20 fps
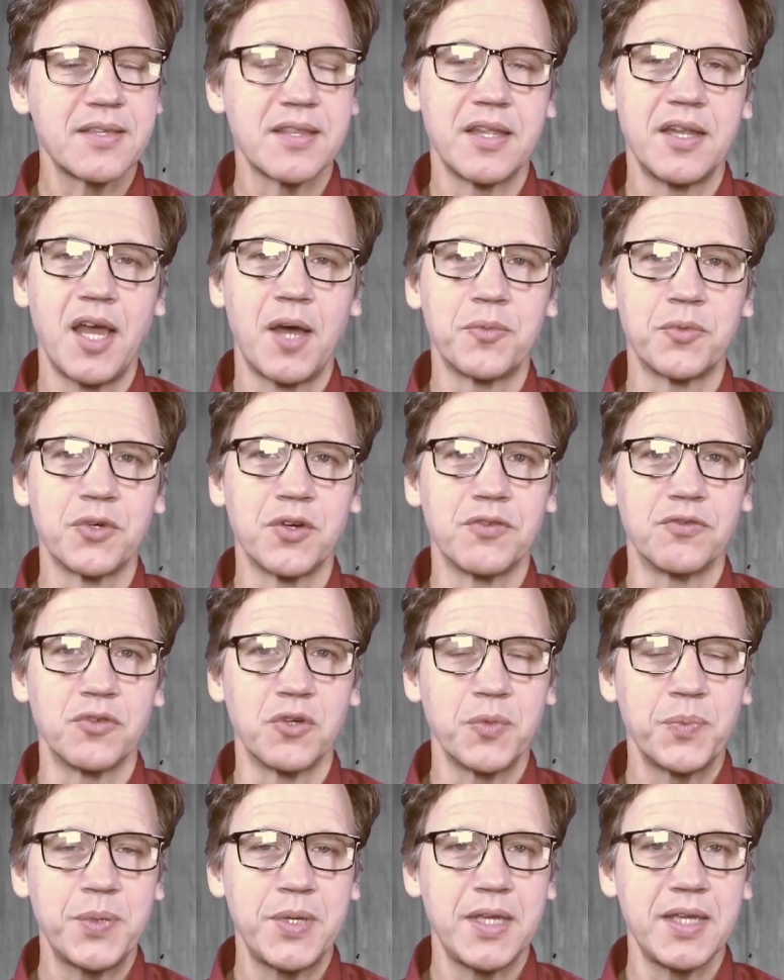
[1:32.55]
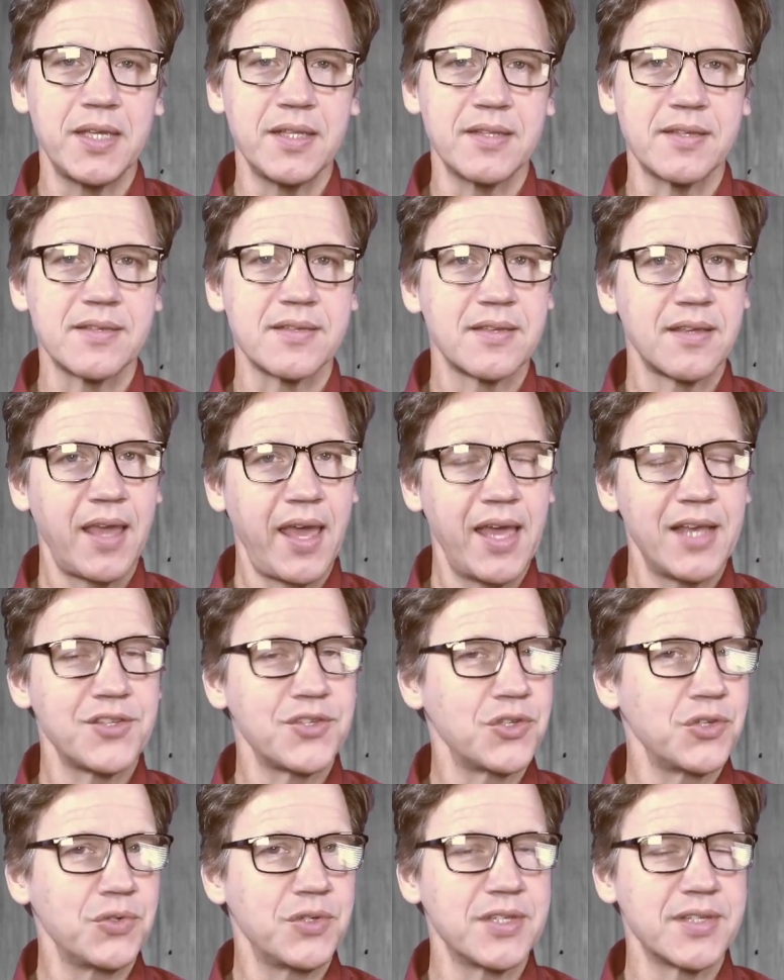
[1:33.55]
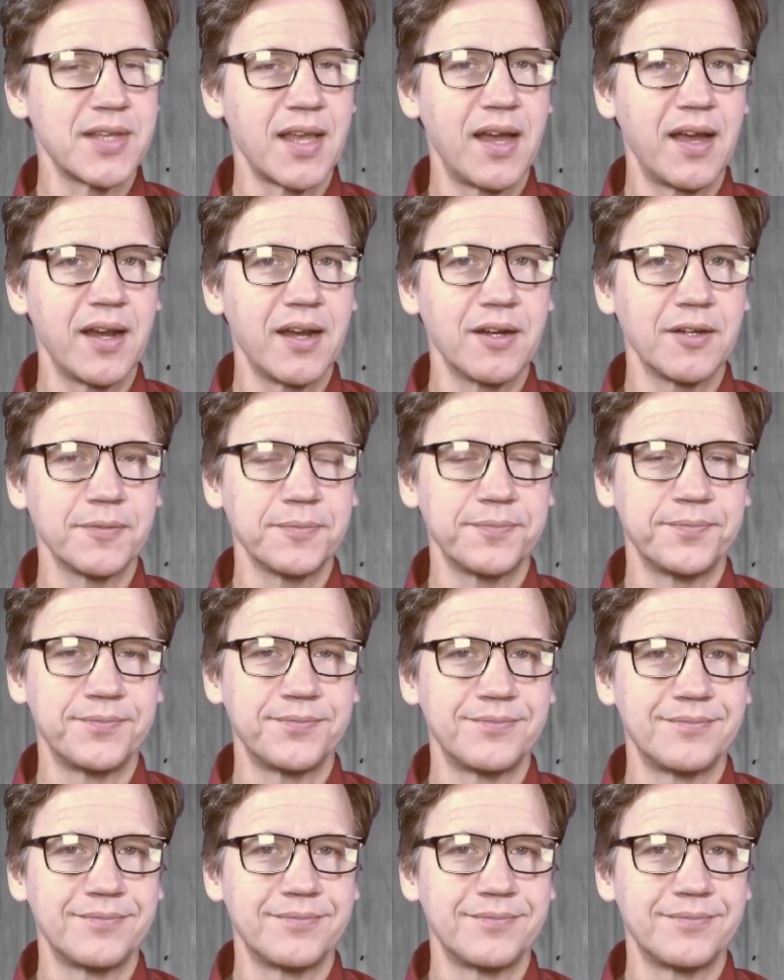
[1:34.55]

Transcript: the number of repeats as you desire.